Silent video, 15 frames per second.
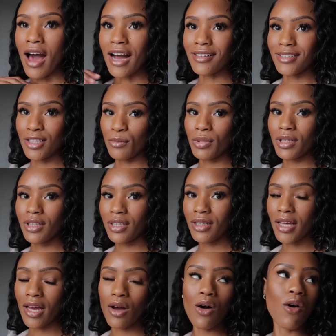I typically
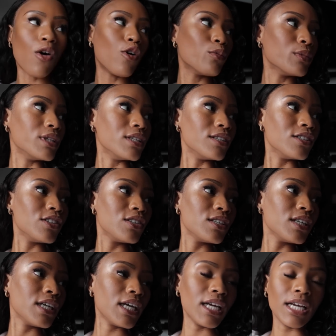get almond
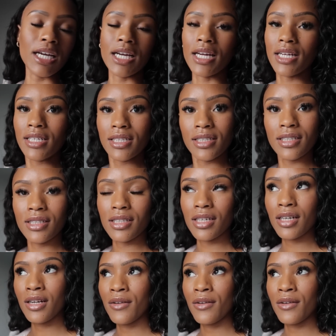and